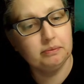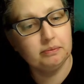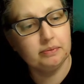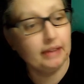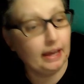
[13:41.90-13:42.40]

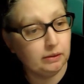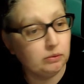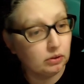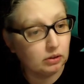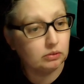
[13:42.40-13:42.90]
they
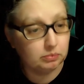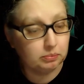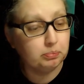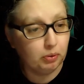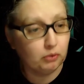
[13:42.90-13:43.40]
were
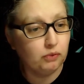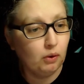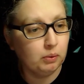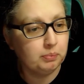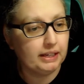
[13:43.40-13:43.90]

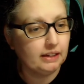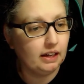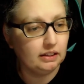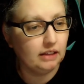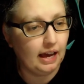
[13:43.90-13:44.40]
performing
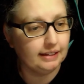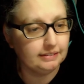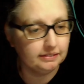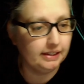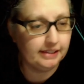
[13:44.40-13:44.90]
a lot.
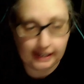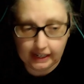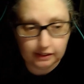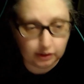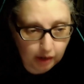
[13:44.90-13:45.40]
And they
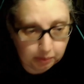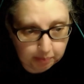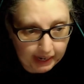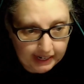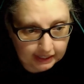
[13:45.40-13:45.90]
had their own
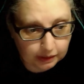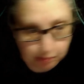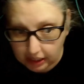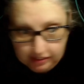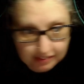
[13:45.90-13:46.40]
band, the
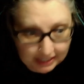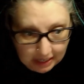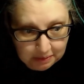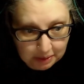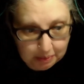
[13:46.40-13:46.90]
Plastic
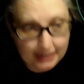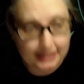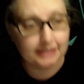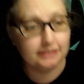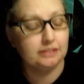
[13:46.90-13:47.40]
Ono
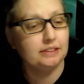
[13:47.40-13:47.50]
Band.